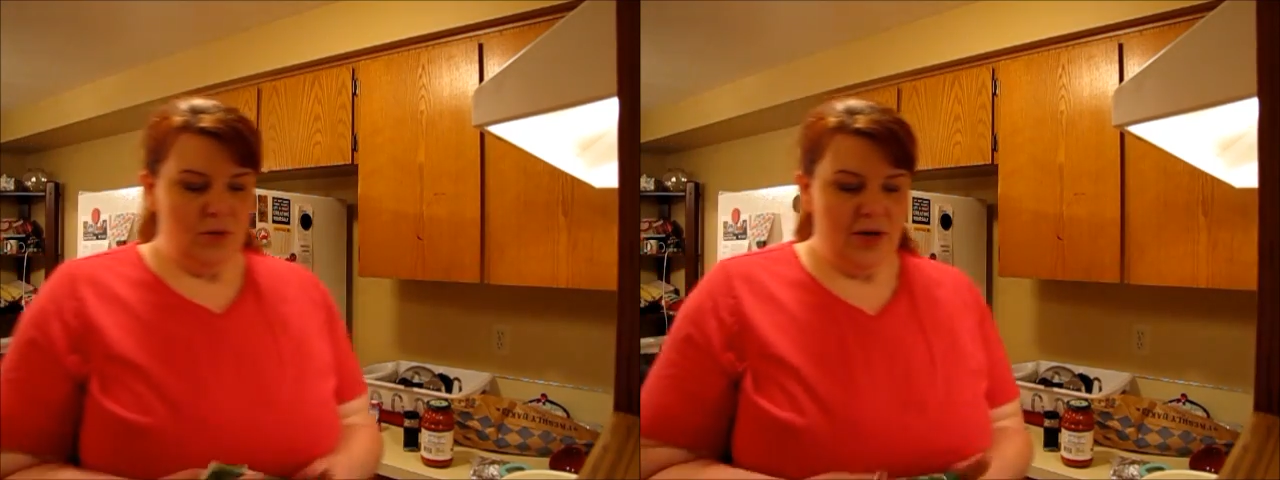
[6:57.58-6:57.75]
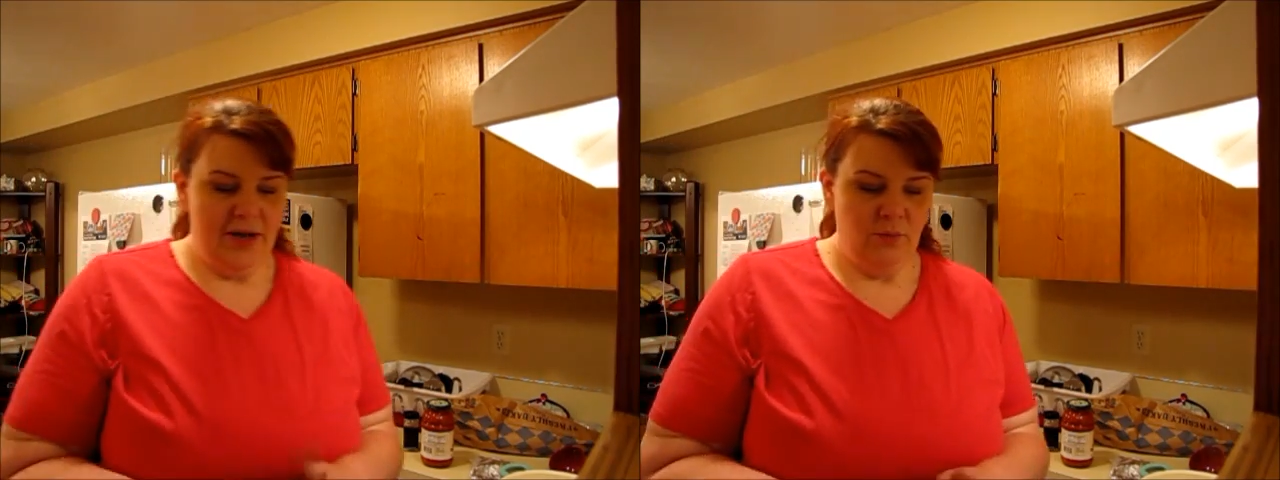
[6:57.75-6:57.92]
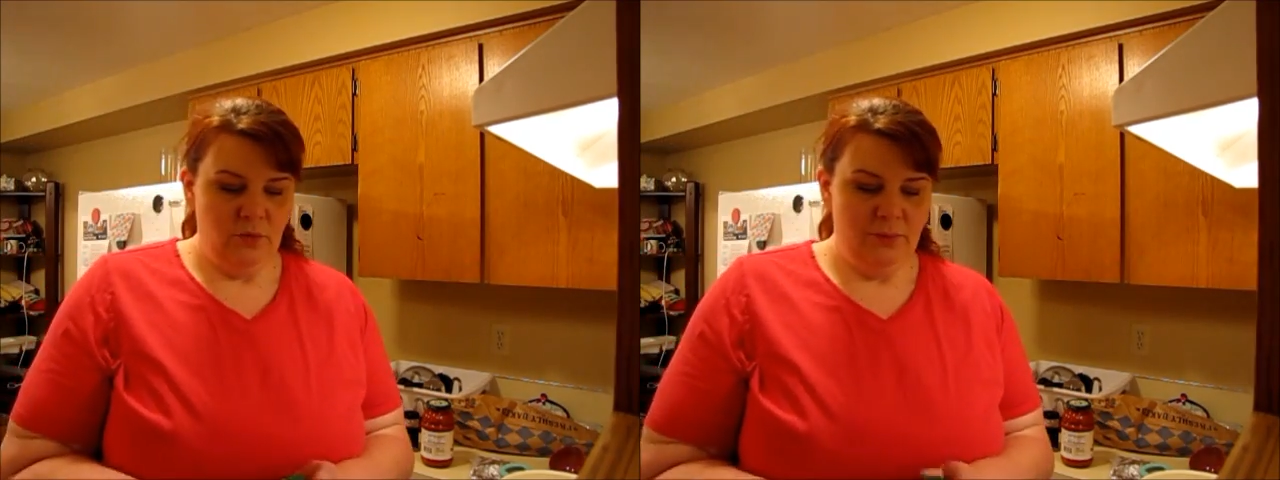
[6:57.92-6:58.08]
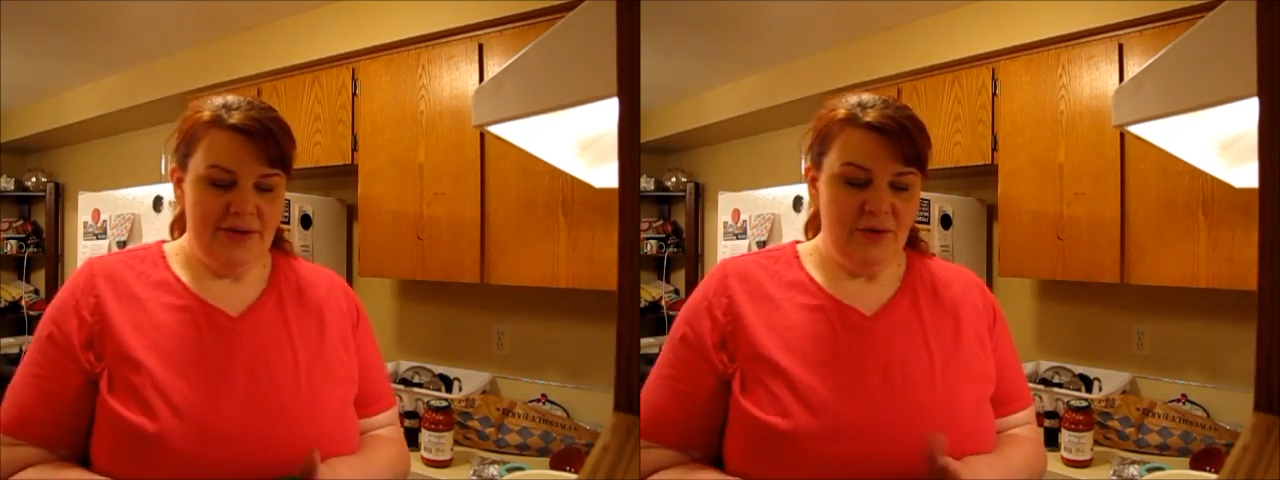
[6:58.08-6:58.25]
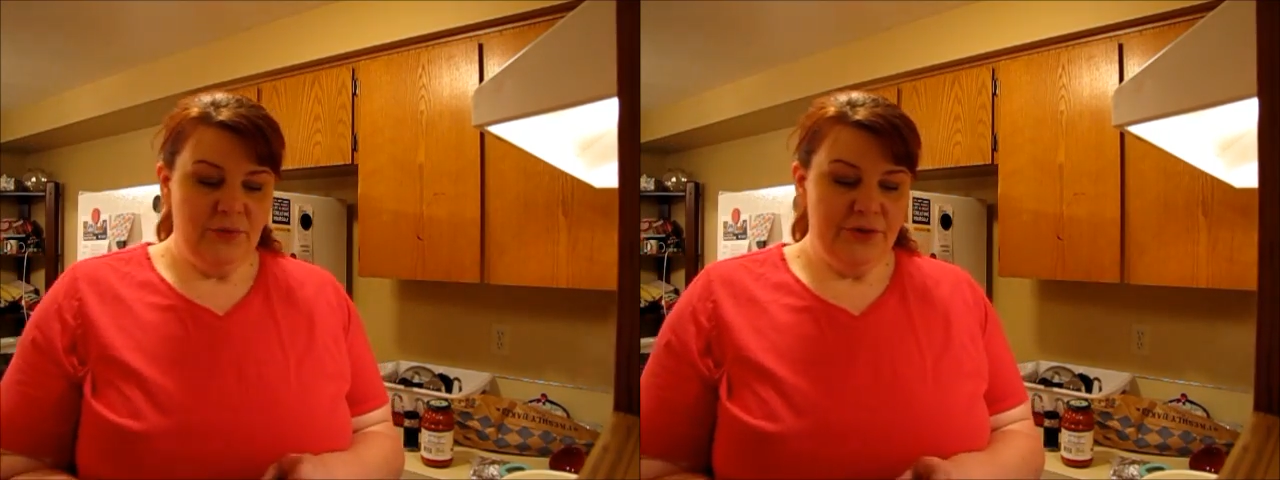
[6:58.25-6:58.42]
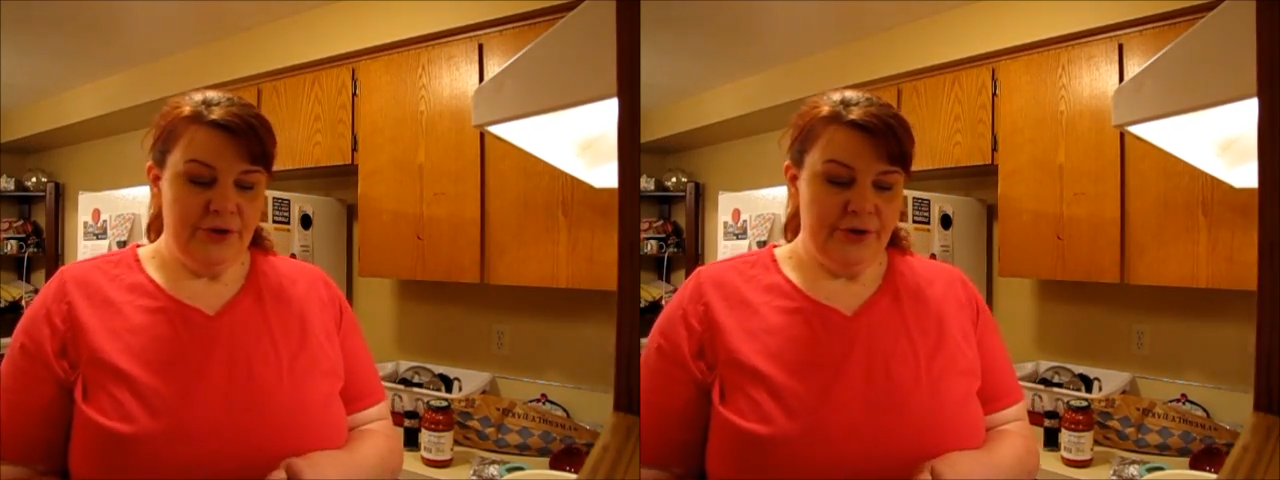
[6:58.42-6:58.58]
I will meet
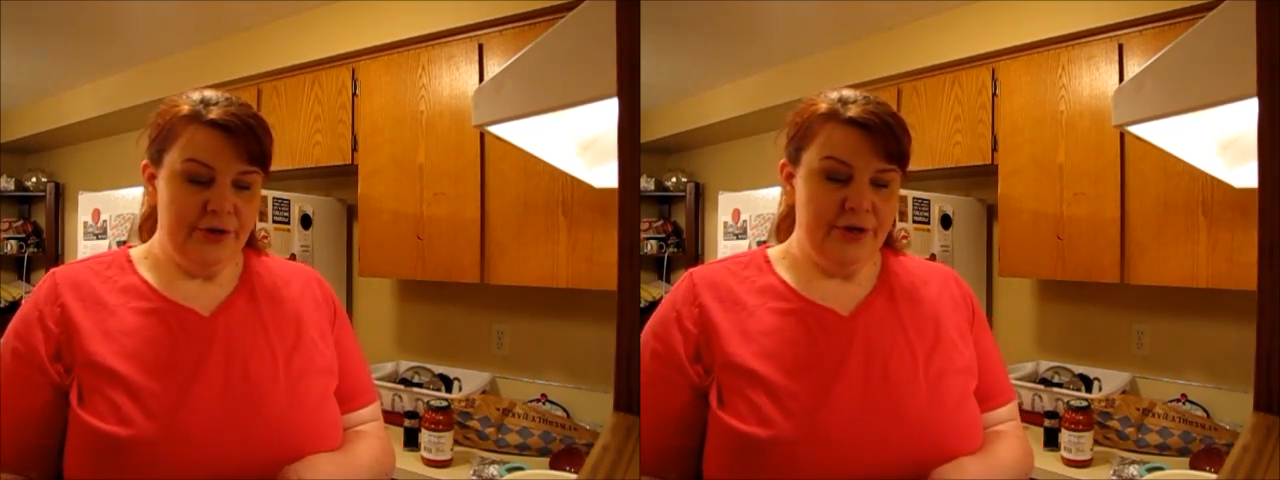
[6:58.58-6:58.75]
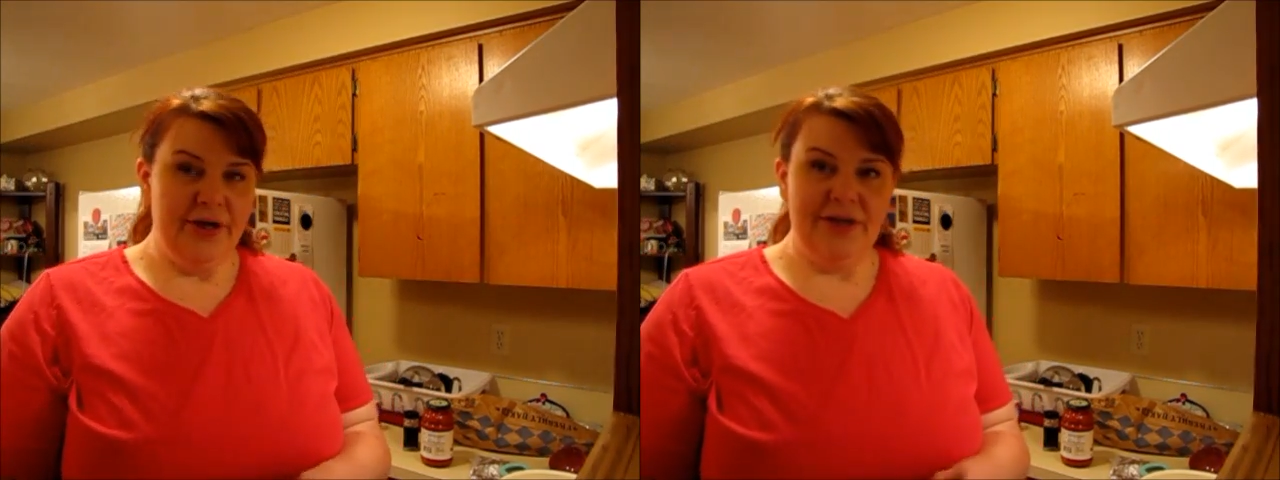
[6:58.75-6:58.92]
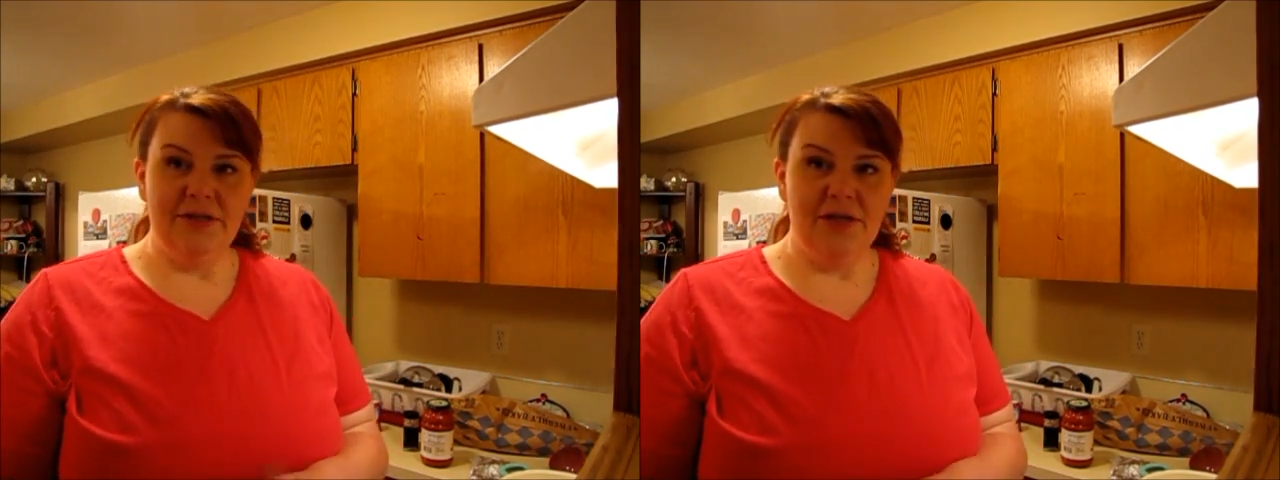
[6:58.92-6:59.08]
with her and